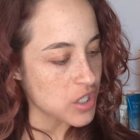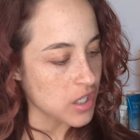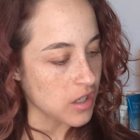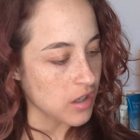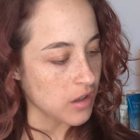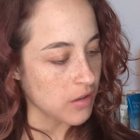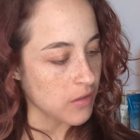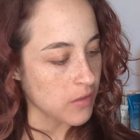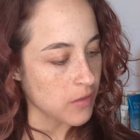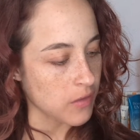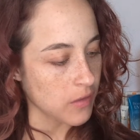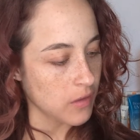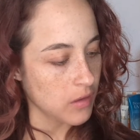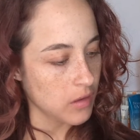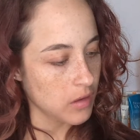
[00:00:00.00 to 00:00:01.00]
is
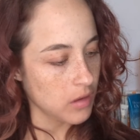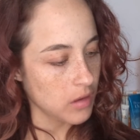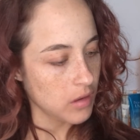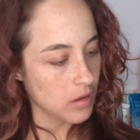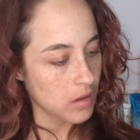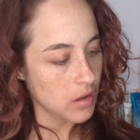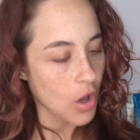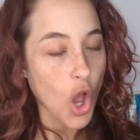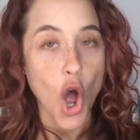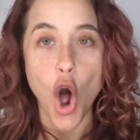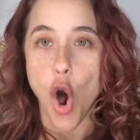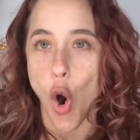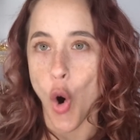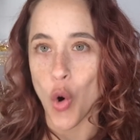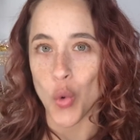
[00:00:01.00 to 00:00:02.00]

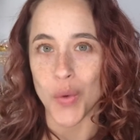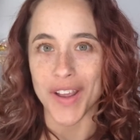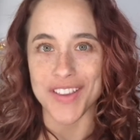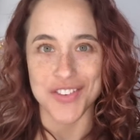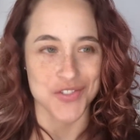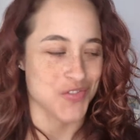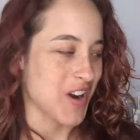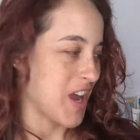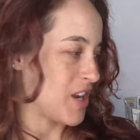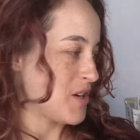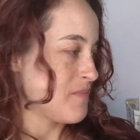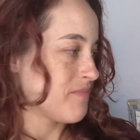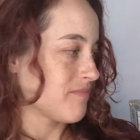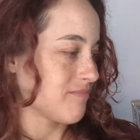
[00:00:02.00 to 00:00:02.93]
Always Red.